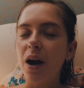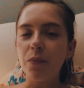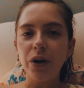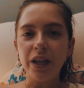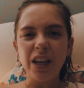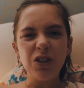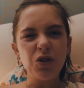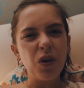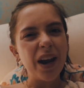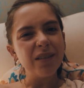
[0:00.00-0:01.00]
I'm really
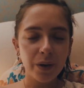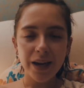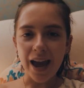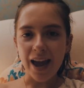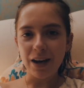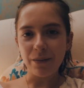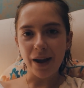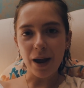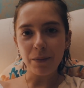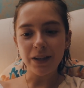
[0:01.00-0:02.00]
enjoying. But yeah,
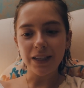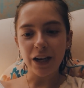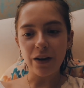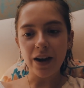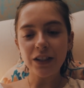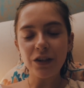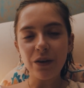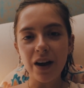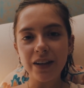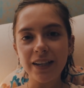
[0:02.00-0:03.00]
anyway, I'm going to say goodnight to
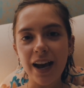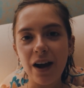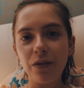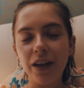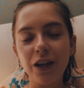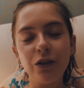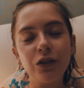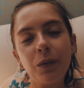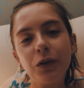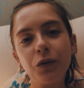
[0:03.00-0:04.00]
you guys now. Thank you
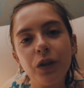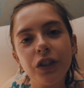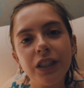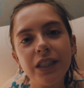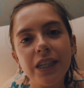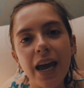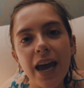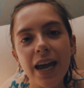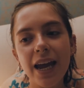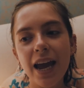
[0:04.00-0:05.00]
so much for watching
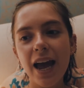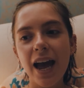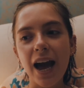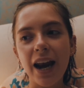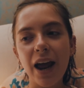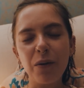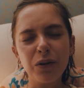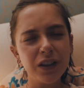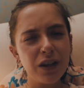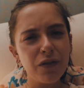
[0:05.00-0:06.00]
today and I
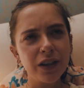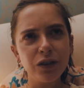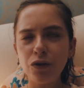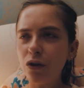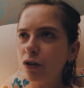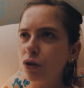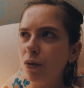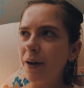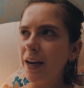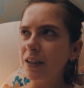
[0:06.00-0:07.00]
will see you very soon. Not
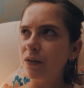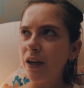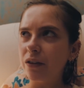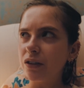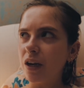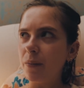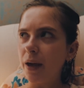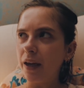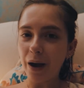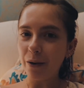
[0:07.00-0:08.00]
sure what my next video is going to
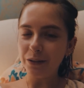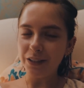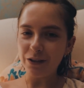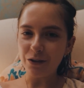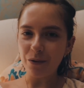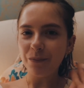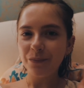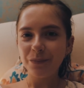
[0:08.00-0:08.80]
be, but I will see you soon.